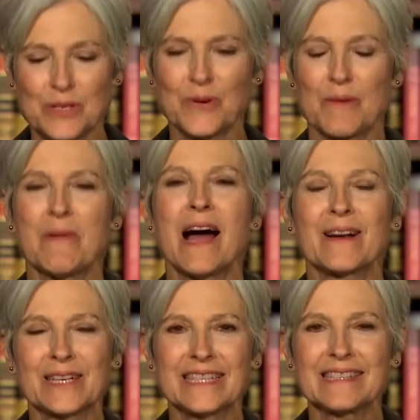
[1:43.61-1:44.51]
you are
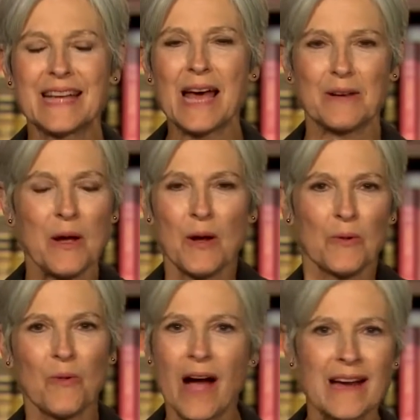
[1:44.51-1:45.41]
mired in debt.
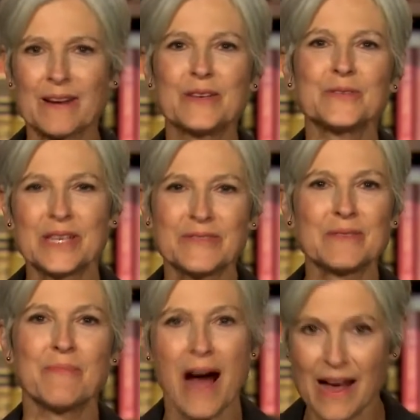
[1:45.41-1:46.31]
Why are you
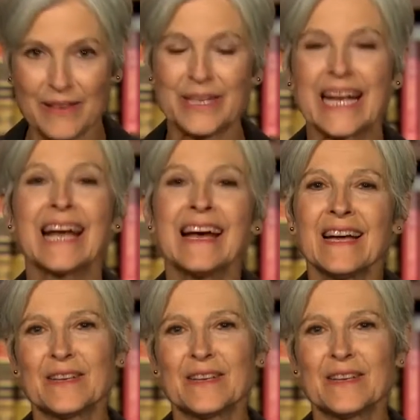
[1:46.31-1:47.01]
even bothering?